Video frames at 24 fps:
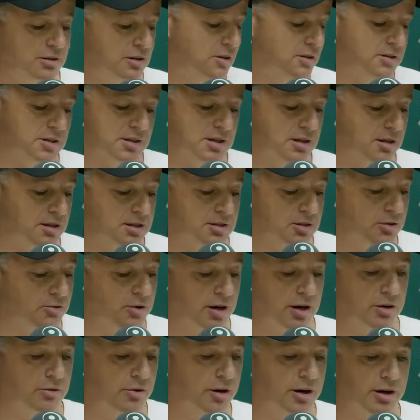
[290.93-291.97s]
I just think he's a
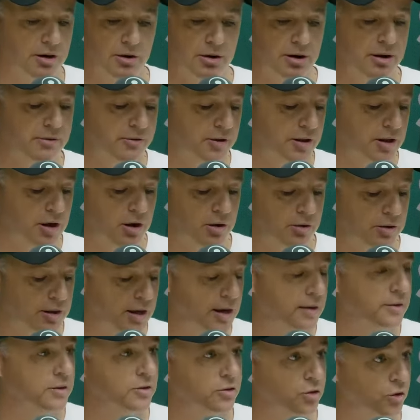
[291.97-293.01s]
great cricketer. And even though
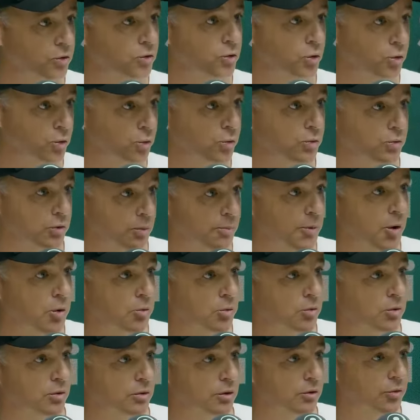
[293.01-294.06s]
the other 2 took the
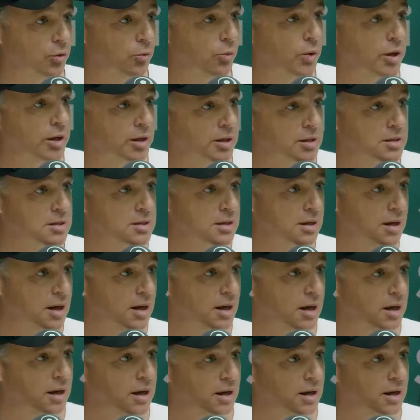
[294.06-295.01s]
bulk of the wickets,